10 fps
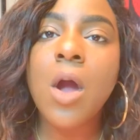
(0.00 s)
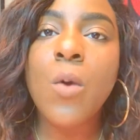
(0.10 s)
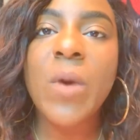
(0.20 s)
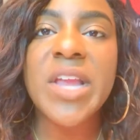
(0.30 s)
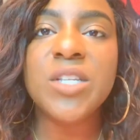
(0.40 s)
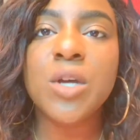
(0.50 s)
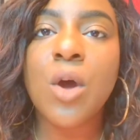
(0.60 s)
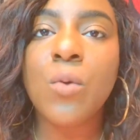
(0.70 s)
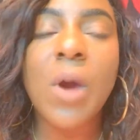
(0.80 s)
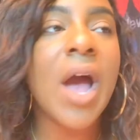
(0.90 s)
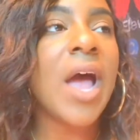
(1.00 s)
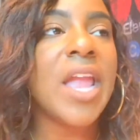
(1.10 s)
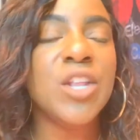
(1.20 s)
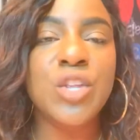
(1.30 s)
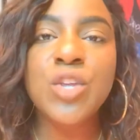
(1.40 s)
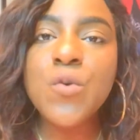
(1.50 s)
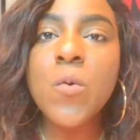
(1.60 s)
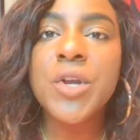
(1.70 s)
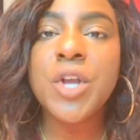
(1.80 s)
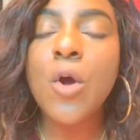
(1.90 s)
our way to Ha'rar, and you
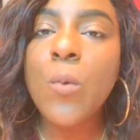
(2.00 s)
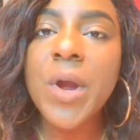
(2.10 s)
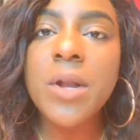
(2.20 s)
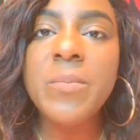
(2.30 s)
were nowhere